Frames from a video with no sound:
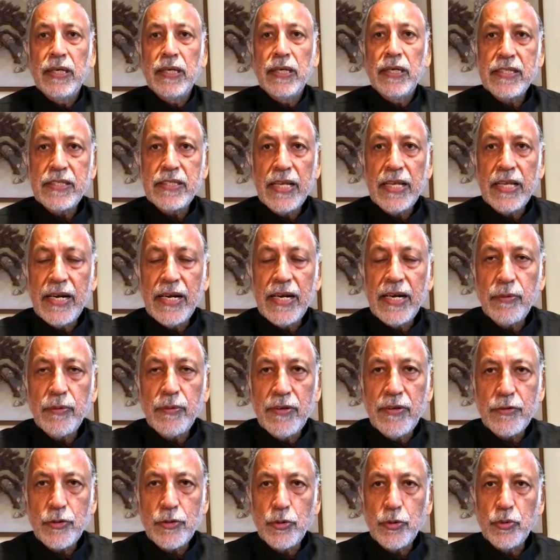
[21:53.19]
class ten and
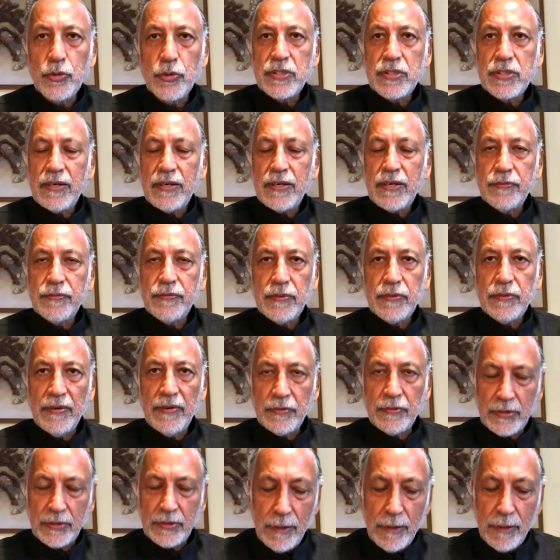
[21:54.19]
twelve students have,
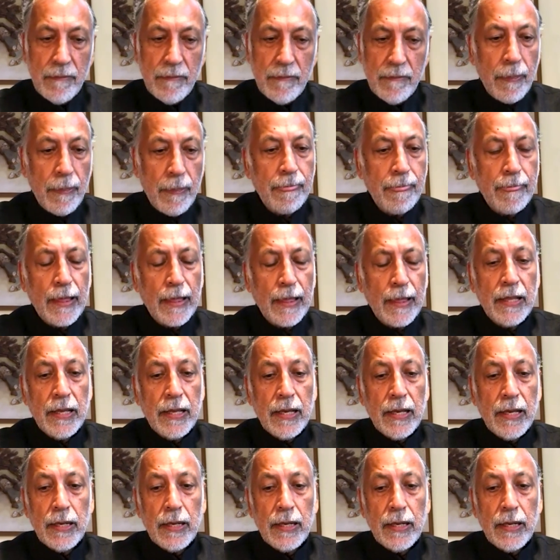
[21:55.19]
have come. Mm-hmm.